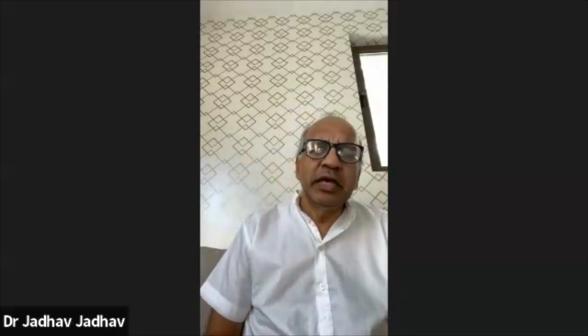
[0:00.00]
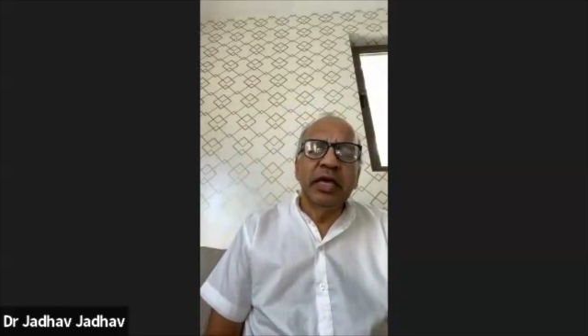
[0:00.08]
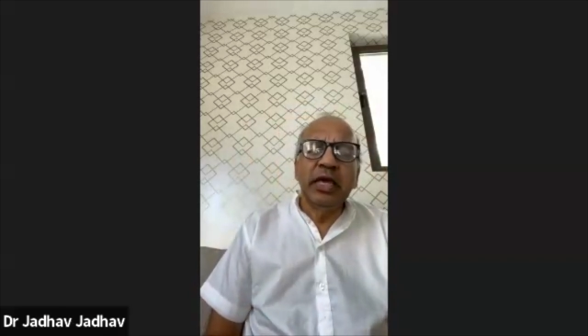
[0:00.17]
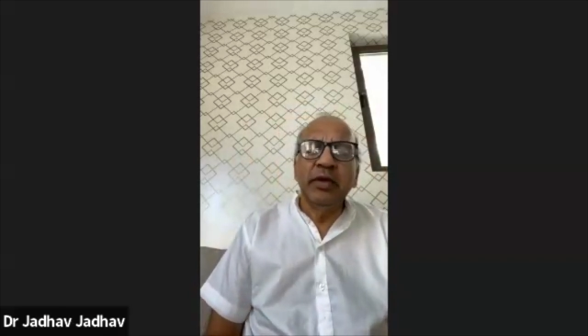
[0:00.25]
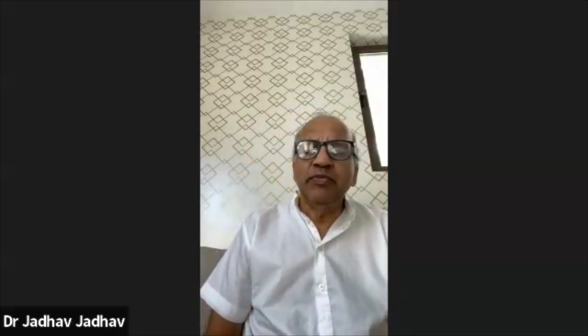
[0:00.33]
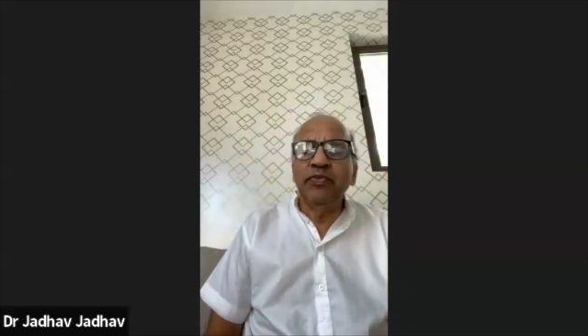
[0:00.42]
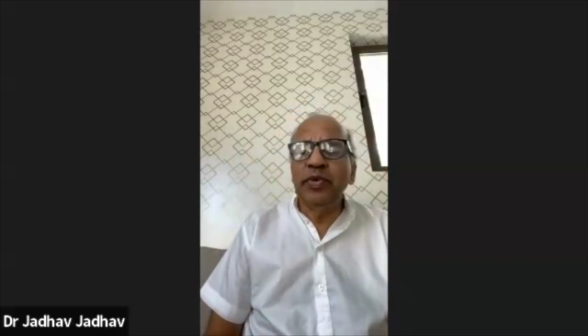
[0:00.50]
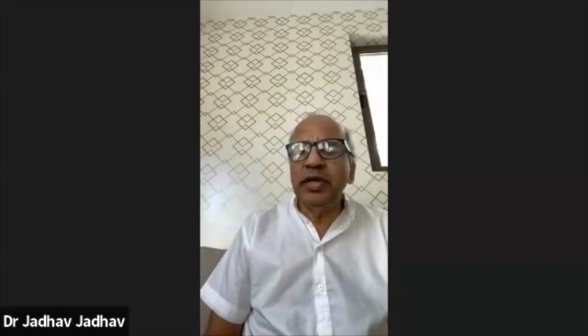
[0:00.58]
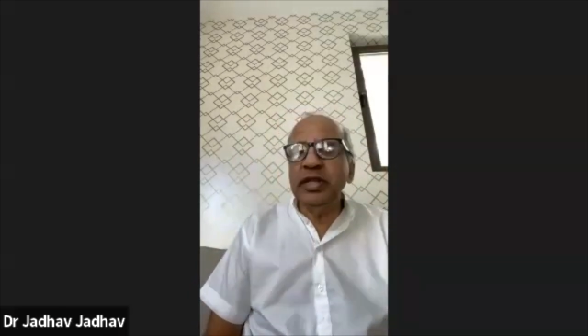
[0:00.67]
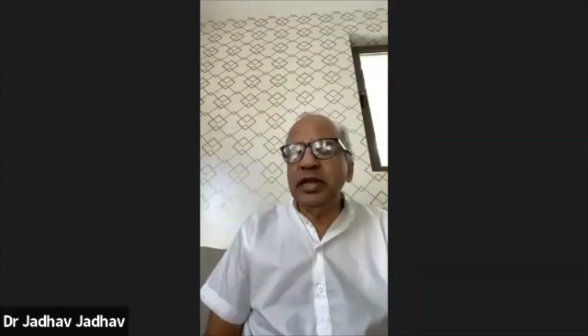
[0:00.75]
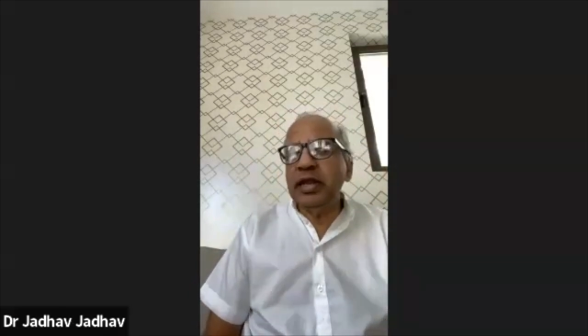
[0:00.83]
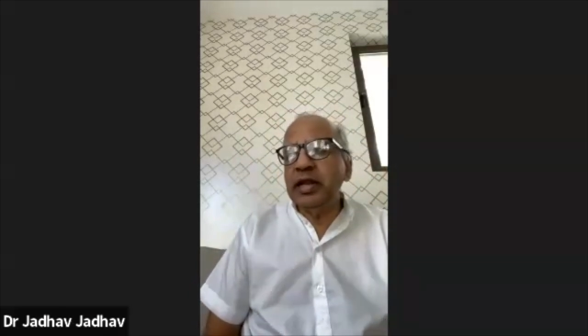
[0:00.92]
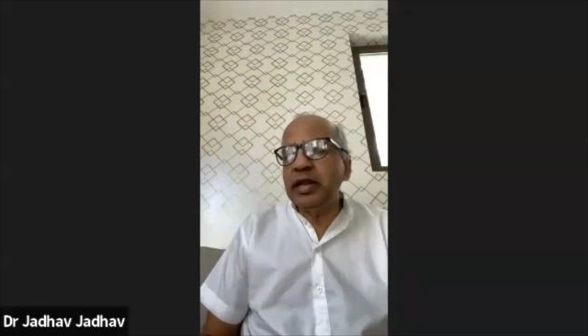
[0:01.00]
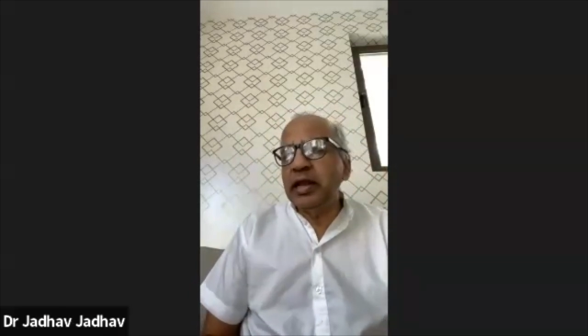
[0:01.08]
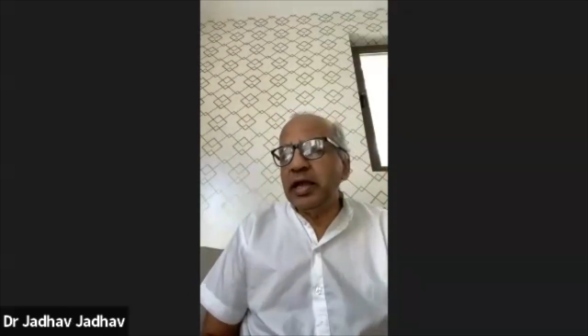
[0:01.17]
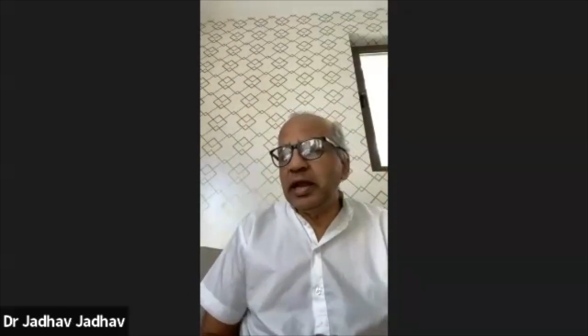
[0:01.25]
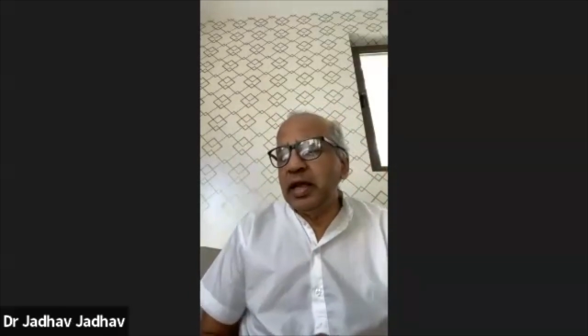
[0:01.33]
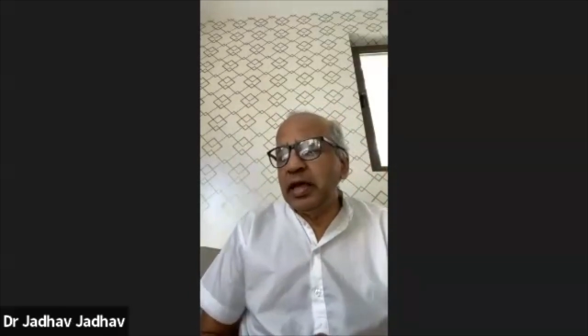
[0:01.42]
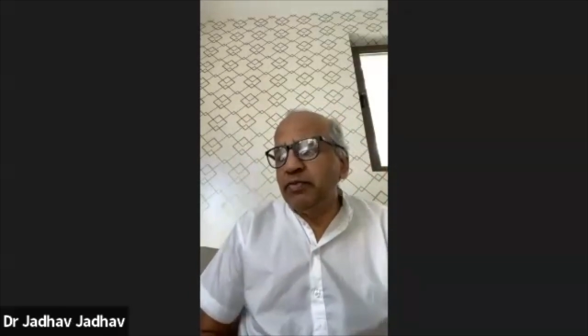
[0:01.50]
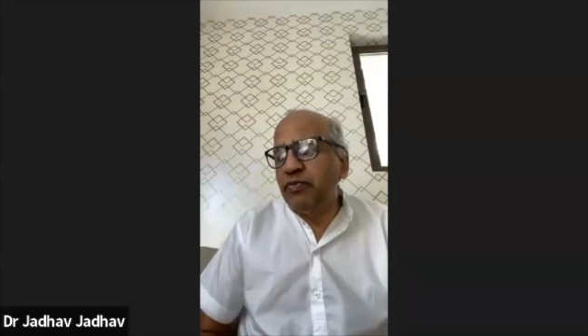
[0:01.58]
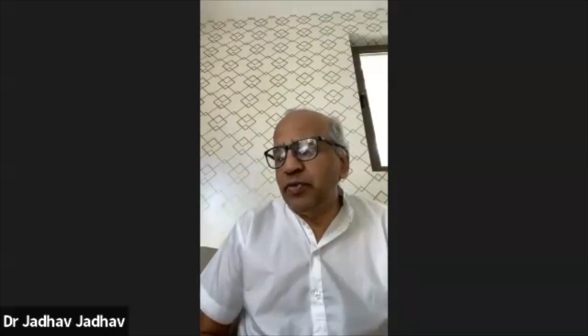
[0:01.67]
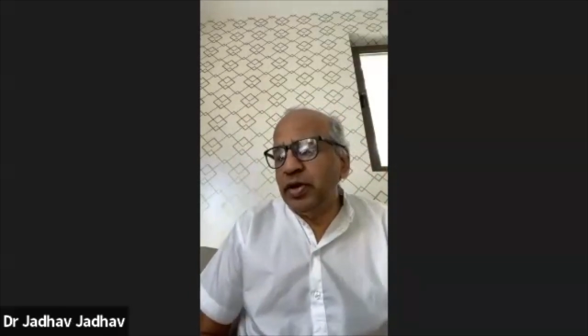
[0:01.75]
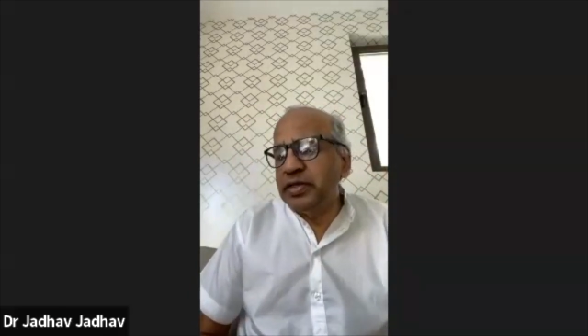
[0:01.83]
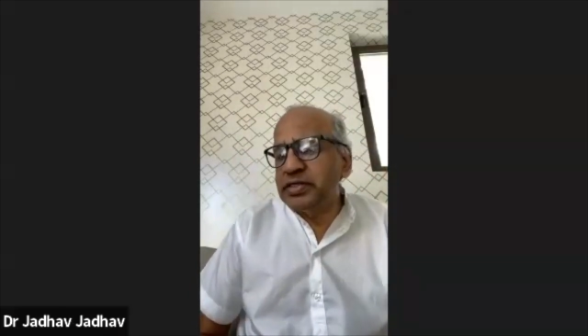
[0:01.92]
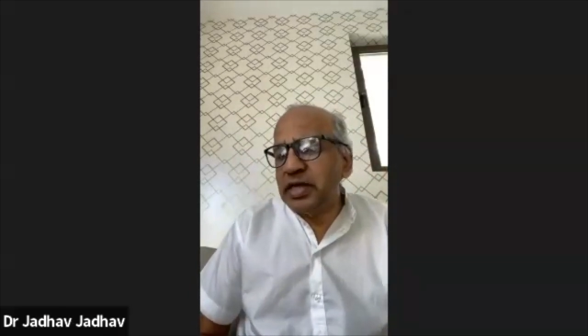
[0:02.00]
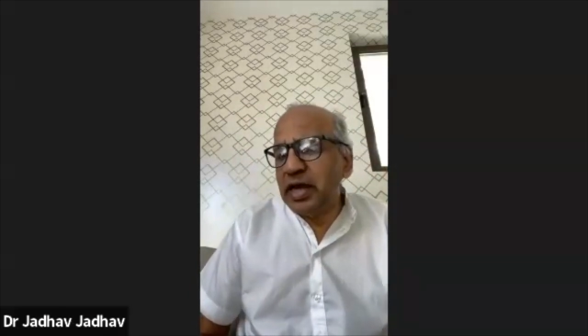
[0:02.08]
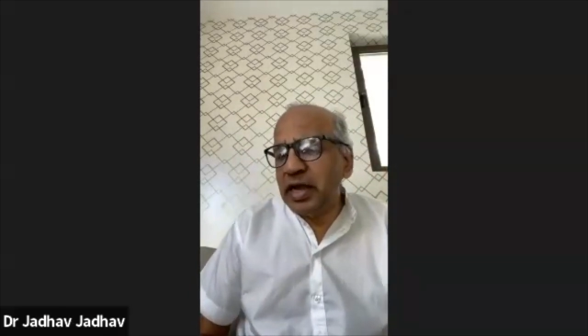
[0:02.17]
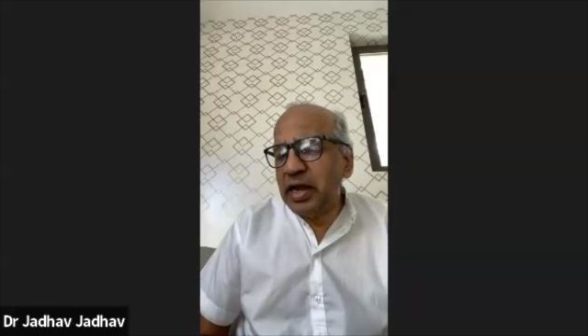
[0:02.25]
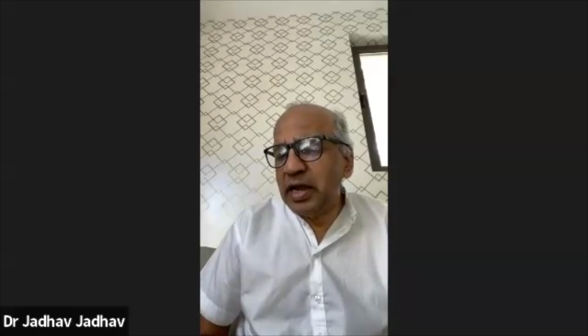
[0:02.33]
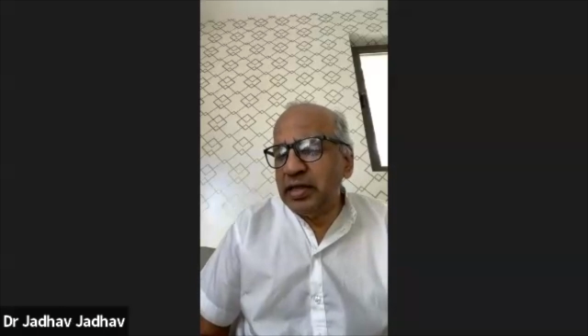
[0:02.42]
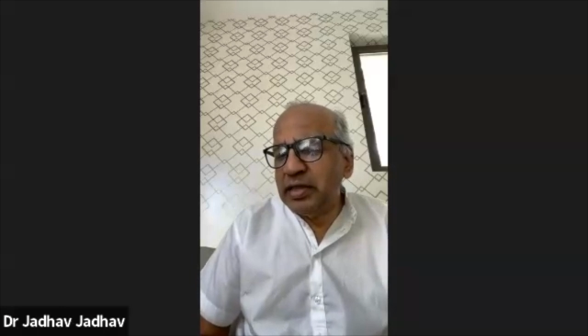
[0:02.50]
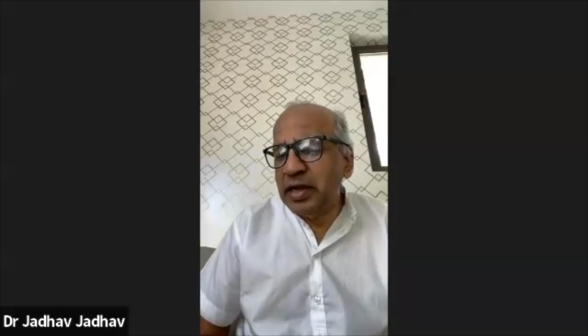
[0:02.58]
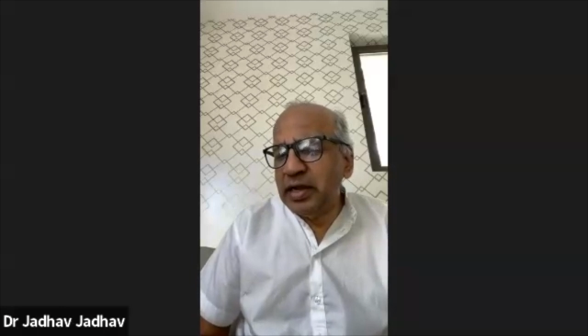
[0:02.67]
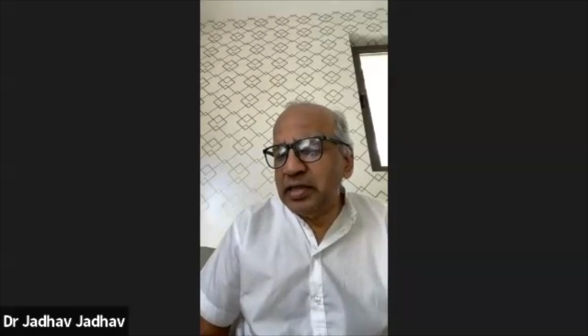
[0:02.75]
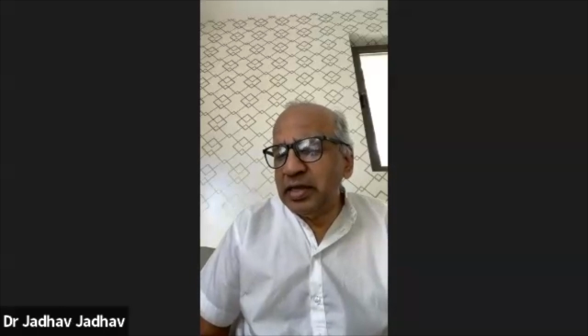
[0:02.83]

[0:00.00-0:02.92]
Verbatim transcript: If we re- if we decide that